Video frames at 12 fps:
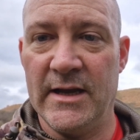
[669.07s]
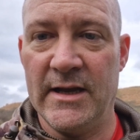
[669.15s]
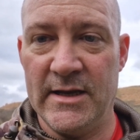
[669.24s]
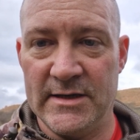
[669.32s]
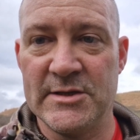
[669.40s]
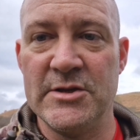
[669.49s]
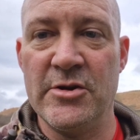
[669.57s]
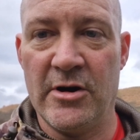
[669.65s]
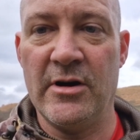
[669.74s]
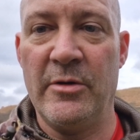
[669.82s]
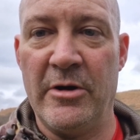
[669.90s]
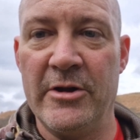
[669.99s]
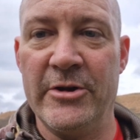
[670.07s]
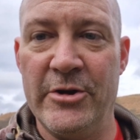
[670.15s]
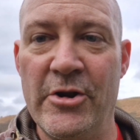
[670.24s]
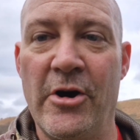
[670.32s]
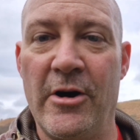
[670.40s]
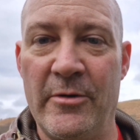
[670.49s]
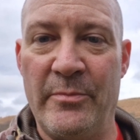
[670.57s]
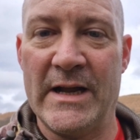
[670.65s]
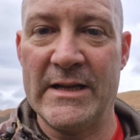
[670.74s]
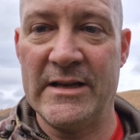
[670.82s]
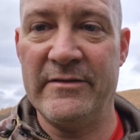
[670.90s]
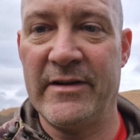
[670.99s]
it's not a
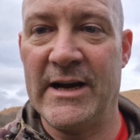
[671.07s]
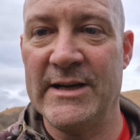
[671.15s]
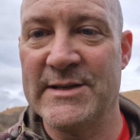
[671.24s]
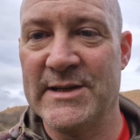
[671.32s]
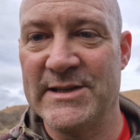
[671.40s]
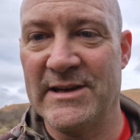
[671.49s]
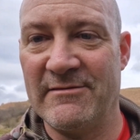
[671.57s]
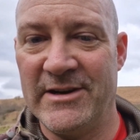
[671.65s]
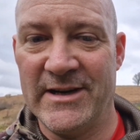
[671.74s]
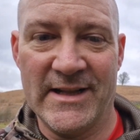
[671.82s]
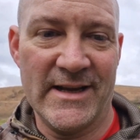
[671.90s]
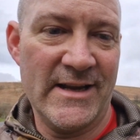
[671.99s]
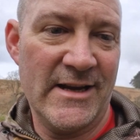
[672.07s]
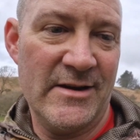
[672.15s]
bad device, is it really?